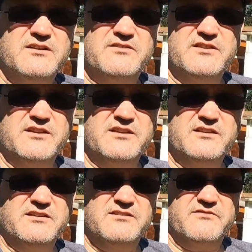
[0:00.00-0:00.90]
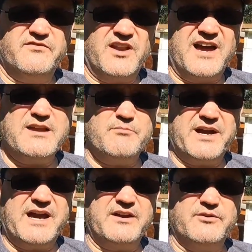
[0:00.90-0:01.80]
the flight
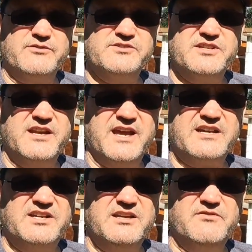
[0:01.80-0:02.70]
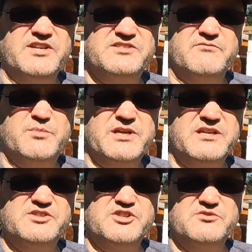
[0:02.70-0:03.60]
patterns and activities of
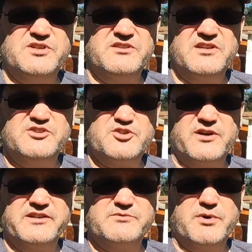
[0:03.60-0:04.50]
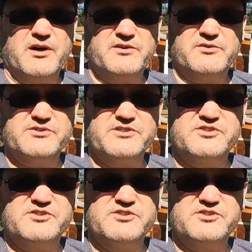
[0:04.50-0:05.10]
bees using these transponders.